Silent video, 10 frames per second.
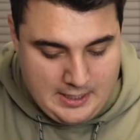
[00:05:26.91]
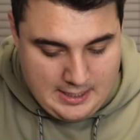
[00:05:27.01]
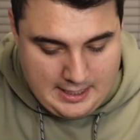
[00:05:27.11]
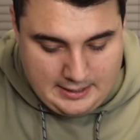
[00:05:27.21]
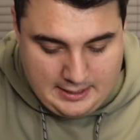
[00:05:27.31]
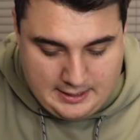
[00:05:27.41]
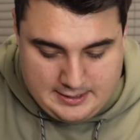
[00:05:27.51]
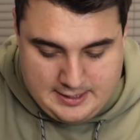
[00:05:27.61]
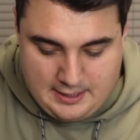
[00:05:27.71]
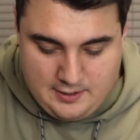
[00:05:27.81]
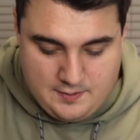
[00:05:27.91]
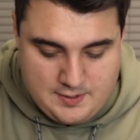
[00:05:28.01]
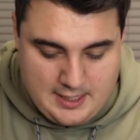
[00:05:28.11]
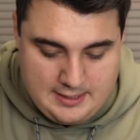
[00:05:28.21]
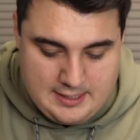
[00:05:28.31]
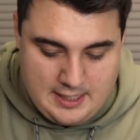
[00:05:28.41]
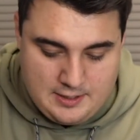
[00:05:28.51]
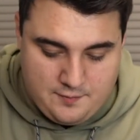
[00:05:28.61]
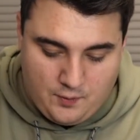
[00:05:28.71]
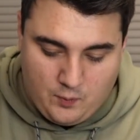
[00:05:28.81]
And he continues and
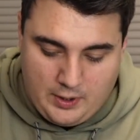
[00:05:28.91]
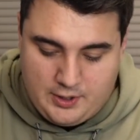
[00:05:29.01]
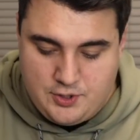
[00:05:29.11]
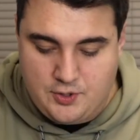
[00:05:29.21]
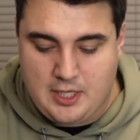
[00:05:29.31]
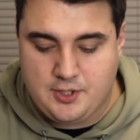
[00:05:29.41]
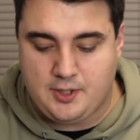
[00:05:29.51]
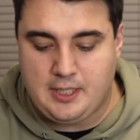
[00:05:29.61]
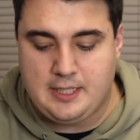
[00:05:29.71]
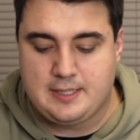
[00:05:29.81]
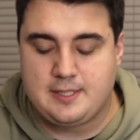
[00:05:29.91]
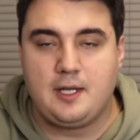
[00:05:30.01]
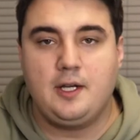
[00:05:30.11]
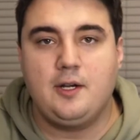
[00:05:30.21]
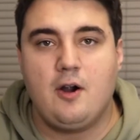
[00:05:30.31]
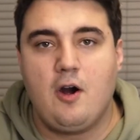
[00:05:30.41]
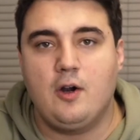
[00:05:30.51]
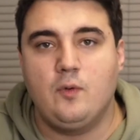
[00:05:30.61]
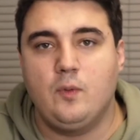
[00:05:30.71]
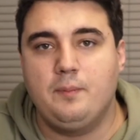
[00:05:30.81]
says, for where your treasure is, there your
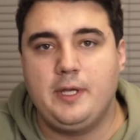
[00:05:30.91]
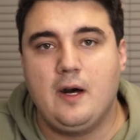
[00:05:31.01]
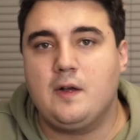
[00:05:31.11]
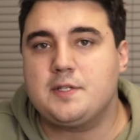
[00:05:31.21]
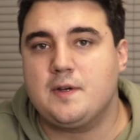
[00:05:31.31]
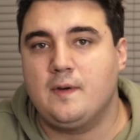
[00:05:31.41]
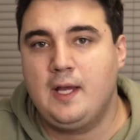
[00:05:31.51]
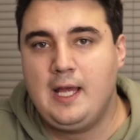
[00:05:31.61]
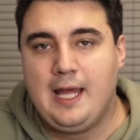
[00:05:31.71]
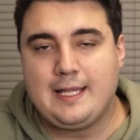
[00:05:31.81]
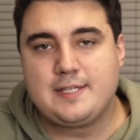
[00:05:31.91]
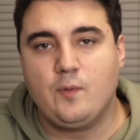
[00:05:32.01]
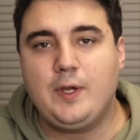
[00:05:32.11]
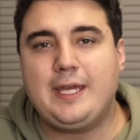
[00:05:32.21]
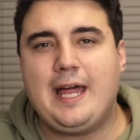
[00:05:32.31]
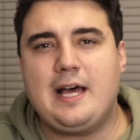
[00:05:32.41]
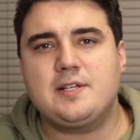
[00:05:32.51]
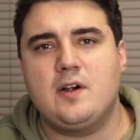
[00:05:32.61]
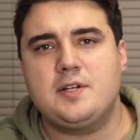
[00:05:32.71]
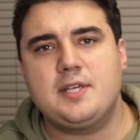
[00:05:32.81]
heart will be also. And so we can
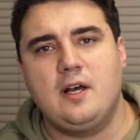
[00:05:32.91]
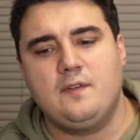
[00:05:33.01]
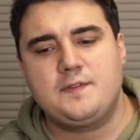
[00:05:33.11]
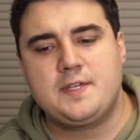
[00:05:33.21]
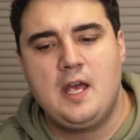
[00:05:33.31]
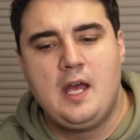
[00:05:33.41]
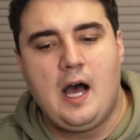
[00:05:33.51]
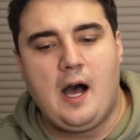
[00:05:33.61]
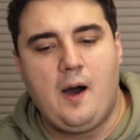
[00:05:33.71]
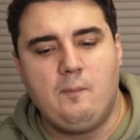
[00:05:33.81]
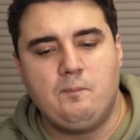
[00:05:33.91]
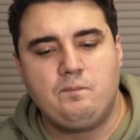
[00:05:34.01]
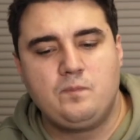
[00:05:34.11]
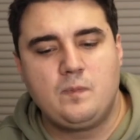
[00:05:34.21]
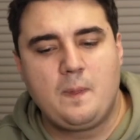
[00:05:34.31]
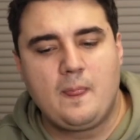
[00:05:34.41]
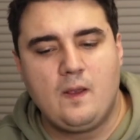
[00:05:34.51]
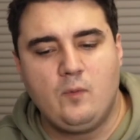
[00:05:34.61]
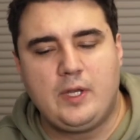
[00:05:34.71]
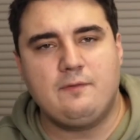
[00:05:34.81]
ask ourselves,
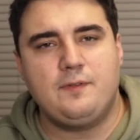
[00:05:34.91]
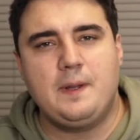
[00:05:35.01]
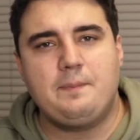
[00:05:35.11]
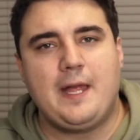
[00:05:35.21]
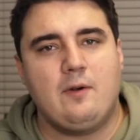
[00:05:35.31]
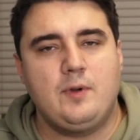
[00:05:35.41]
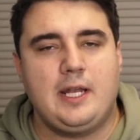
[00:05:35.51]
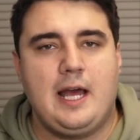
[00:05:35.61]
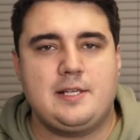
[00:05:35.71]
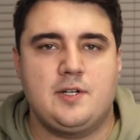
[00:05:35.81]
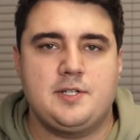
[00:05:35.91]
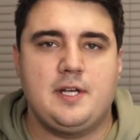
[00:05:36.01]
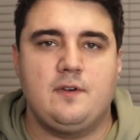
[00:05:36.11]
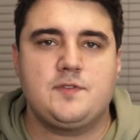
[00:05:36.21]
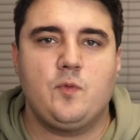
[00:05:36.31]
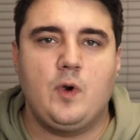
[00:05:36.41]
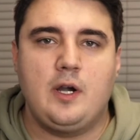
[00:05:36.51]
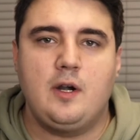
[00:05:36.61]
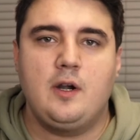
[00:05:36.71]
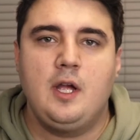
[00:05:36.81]
we can flip that and we can ask ourselves,
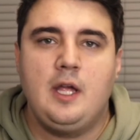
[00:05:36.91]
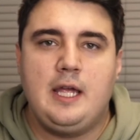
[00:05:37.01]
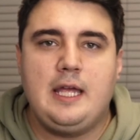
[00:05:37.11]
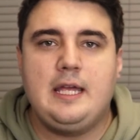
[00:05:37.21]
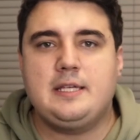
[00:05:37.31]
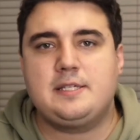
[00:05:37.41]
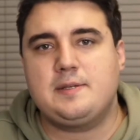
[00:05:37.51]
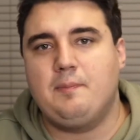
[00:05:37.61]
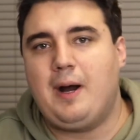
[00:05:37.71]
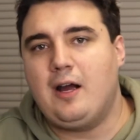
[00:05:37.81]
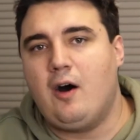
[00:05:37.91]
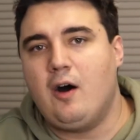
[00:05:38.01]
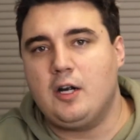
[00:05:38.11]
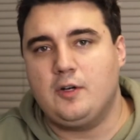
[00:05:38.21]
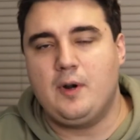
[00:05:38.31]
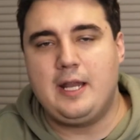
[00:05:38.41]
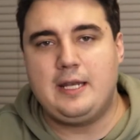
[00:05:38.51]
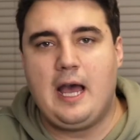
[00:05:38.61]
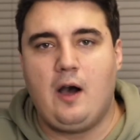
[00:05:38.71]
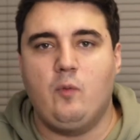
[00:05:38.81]
where is my heart right
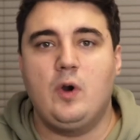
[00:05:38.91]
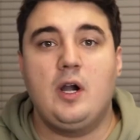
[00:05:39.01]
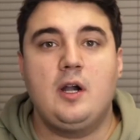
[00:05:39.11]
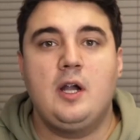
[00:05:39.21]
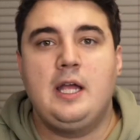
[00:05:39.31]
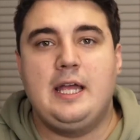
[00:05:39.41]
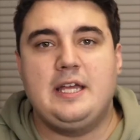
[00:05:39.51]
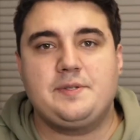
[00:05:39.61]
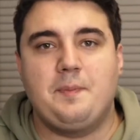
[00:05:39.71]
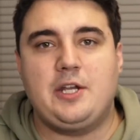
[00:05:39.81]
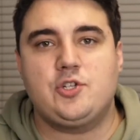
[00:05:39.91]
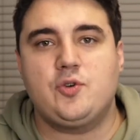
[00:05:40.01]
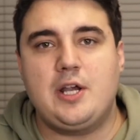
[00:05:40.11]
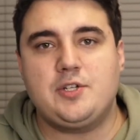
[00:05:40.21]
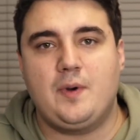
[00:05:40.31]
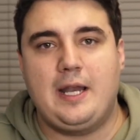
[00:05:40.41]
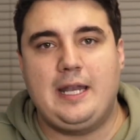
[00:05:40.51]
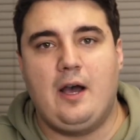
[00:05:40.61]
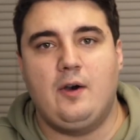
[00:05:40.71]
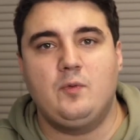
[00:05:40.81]
now? Where is my treasure right
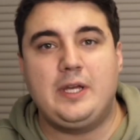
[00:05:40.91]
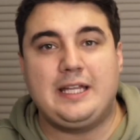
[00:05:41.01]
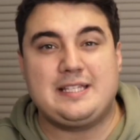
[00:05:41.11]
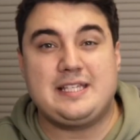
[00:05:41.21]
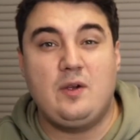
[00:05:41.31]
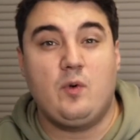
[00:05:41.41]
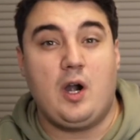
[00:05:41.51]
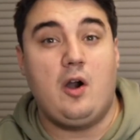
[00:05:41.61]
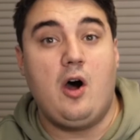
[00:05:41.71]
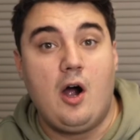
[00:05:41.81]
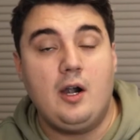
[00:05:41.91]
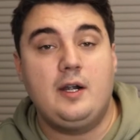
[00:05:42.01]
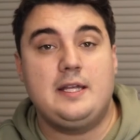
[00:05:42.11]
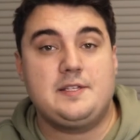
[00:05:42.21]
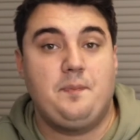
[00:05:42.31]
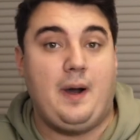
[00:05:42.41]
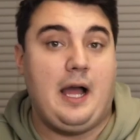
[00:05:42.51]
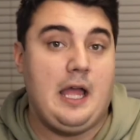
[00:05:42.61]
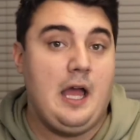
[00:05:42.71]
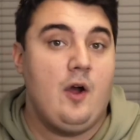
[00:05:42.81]
now? And we can see where our heart is
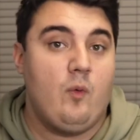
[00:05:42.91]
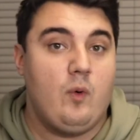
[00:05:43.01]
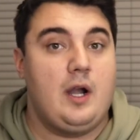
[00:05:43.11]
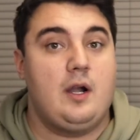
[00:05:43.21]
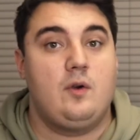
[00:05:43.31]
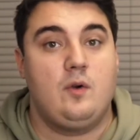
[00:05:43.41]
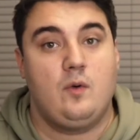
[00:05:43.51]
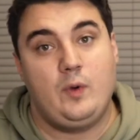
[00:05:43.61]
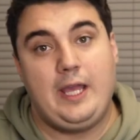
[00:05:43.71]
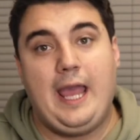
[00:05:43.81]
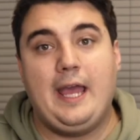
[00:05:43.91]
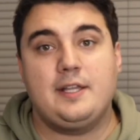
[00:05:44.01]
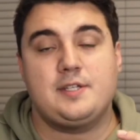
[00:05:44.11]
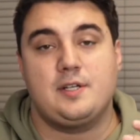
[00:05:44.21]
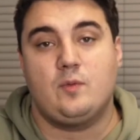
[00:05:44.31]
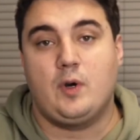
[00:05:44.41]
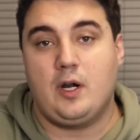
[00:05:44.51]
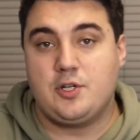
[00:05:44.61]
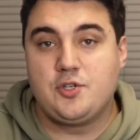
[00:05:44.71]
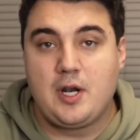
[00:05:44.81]
by where we answer
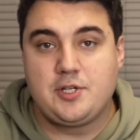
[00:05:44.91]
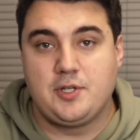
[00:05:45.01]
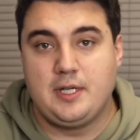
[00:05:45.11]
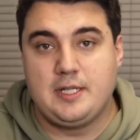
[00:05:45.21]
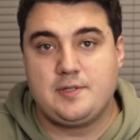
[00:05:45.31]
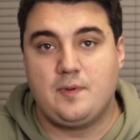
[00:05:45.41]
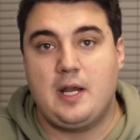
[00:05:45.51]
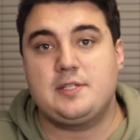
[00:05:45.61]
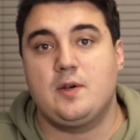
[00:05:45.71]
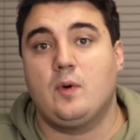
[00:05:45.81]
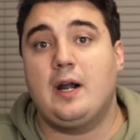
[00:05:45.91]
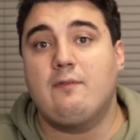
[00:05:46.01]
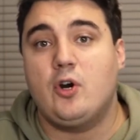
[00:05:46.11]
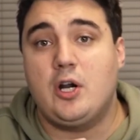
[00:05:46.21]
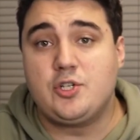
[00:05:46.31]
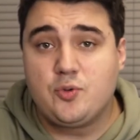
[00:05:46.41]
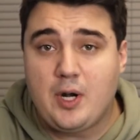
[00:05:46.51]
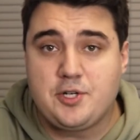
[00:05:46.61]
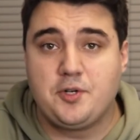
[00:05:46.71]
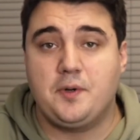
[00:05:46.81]
where our treasure is, right? So wherever our
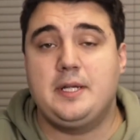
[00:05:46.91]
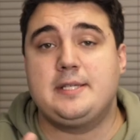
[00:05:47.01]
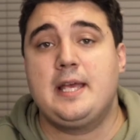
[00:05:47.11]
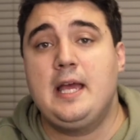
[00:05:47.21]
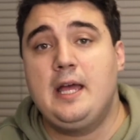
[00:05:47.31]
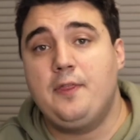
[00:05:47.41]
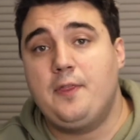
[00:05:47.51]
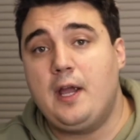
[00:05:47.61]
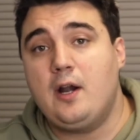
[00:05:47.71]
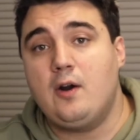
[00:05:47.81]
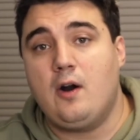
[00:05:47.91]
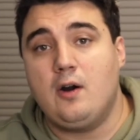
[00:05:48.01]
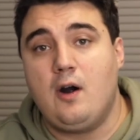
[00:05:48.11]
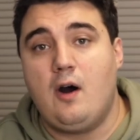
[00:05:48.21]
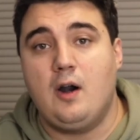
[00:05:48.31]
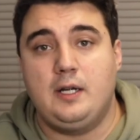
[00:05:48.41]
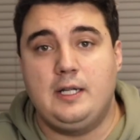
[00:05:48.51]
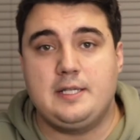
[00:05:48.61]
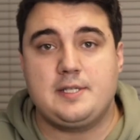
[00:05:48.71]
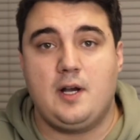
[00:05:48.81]
treasure is, there our
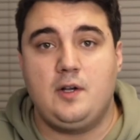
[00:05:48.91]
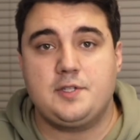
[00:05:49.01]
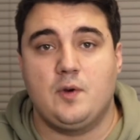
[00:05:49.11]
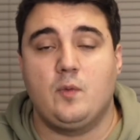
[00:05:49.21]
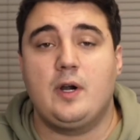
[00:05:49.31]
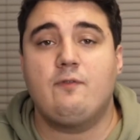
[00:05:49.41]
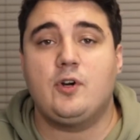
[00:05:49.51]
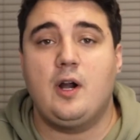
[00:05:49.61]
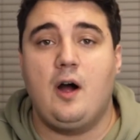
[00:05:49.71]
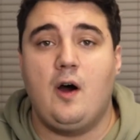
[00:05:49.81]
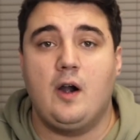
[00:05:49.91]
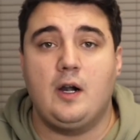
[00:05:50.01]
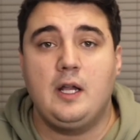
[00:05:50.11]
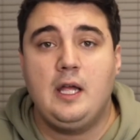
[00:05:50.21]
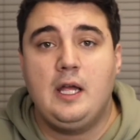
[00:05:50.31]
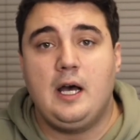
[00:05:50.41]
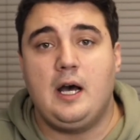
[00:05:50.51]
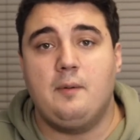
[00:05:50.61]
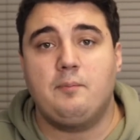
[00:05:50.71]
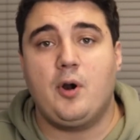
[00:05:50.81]
heart is also. Wherever our
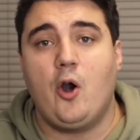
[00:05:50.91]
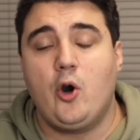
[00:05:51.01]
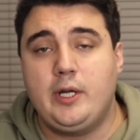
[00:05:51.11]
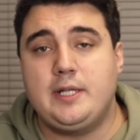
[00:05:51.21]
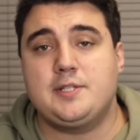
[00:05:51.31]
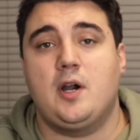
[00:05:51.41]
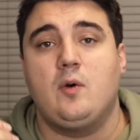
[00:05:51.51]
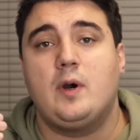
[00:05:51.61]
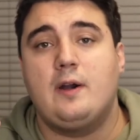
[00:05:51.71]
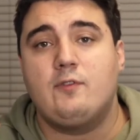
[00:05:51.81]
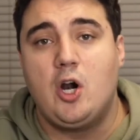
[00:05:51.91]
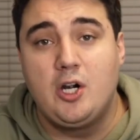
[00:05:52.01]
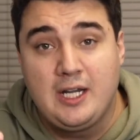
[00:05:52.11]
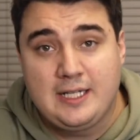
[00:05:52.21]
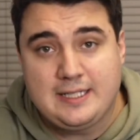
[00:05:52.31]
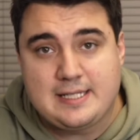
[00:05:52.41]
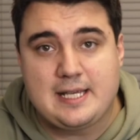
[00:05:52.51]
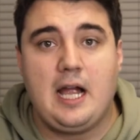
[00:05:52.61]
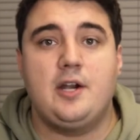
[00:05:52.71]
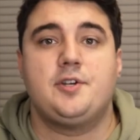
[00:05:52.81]
priorities are, wherever our
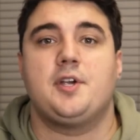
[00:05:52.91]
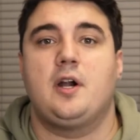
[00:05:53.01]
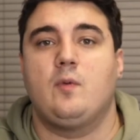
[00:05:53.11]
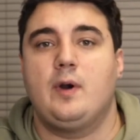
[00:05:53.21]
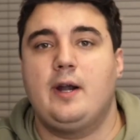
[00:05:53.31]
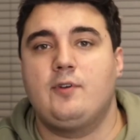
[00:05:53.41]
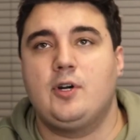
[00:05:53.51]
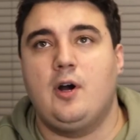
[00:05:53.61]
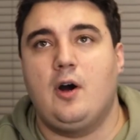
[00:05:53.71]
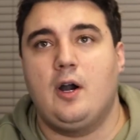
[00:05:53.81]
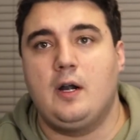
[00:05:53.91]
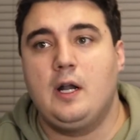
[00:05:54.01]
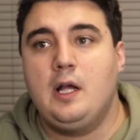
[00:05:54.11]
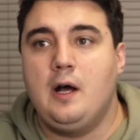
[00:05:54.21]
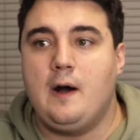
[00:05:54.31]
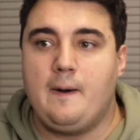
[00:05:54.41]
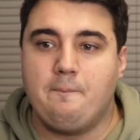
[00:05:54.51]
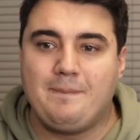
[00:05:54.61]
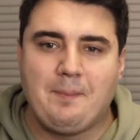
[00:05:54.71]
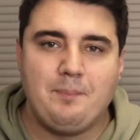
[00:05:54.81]
desires are, wherever our
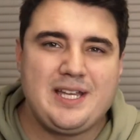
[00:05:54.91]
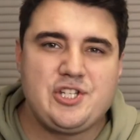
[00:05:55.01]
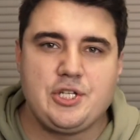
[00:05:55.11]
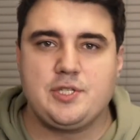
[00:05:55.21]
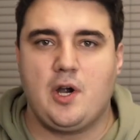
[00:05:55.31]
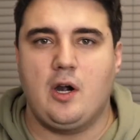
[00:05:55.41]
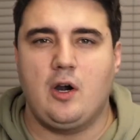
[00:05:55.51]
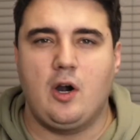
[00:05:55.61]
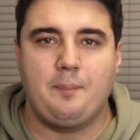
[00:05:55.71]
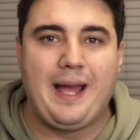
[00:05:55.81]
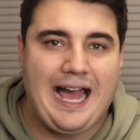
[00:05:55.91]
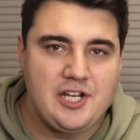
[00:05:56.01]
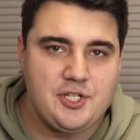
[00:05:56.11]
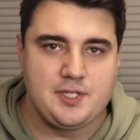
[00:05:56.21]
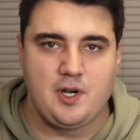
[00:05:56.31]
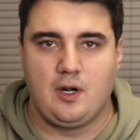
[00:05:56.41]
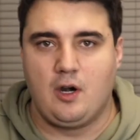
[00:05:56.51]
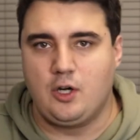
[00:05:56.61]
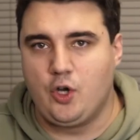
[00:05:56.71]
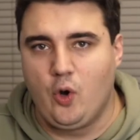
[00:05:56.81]
ambitions are, our passions are,
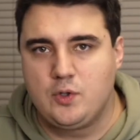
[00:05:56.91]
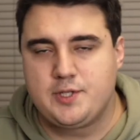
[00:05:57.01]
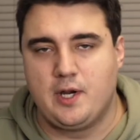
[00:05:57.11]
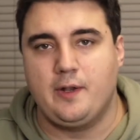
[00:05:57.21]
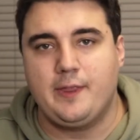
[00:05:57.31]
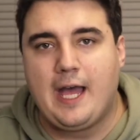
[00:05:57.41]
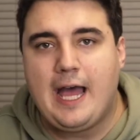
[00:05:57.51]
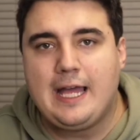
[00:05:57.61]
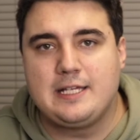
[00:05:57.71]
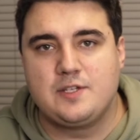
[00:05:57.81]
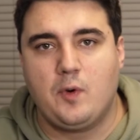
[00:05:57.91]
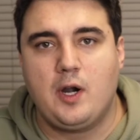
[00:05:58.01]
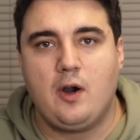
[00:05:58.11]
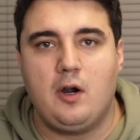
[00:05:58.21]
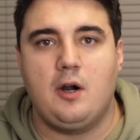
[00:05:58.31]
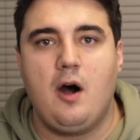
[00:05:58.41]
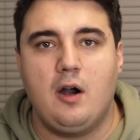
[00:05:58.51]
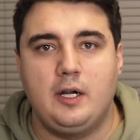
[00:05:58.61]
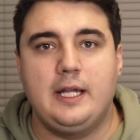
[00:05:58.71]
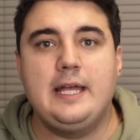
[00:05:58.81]
our goals are, that is where our
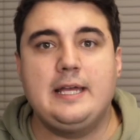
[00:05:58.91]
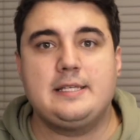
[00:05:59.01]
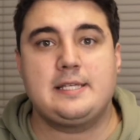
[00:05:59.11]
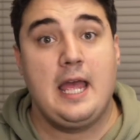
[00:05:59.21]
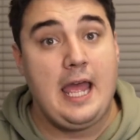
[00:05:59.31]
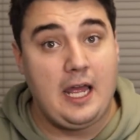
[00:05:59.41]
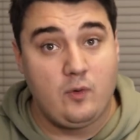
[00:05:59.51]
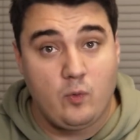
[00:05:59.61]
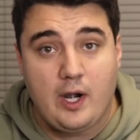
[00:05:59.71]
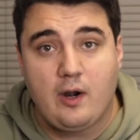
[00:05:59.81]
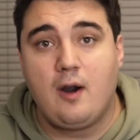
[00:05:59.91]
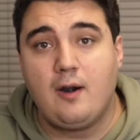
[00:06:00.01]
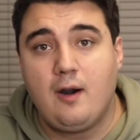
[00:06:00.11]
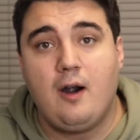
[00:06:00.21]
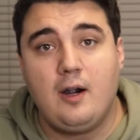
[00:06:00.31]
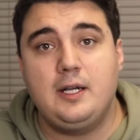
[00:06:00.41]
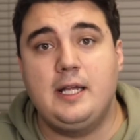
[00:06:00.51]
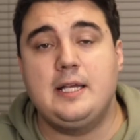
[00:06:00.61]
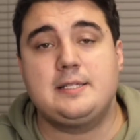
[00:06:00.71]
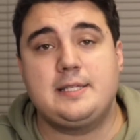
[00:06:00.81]
heart is. And where our heart
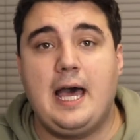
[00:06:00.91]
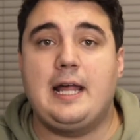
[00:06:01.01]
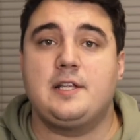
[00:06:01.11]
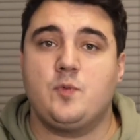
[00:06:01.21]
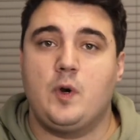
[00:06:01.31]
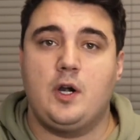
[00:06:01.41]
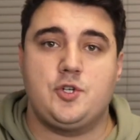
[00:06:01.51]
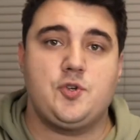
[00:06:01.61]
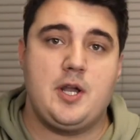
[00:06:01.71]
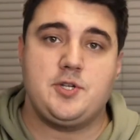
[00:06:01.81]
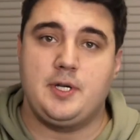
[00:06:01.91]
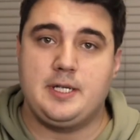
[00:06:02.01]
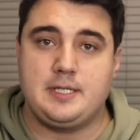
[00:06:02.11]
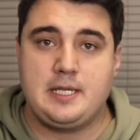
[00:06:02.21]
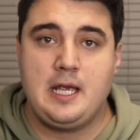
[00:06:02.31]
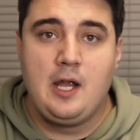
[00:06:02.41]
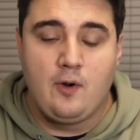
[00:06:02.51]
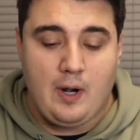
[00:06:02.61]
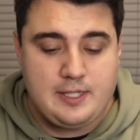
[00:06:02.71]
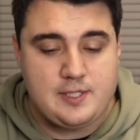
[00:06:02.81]
is, that is where our treasure is, right?